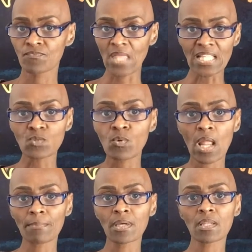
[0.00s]
That's what
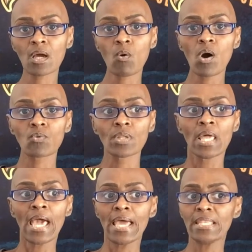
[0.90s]
I'm gonna quote.
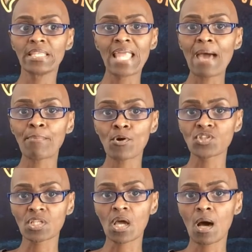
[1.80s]
And then that
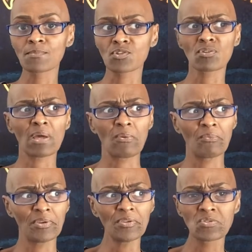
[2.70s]
person comes and they're like, well,
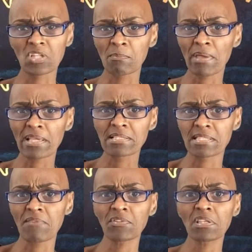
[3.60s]
we usually pay
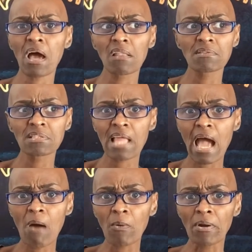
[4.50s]
$70 an
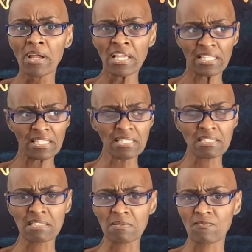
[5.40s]
hour. This
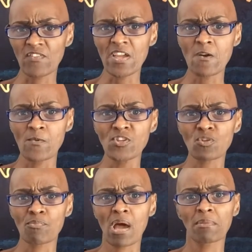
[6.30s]
isn't fair. We
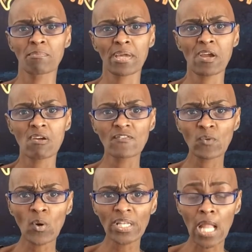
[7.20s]
should probably pay her
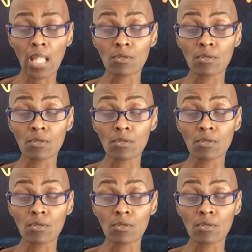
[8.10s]
$40.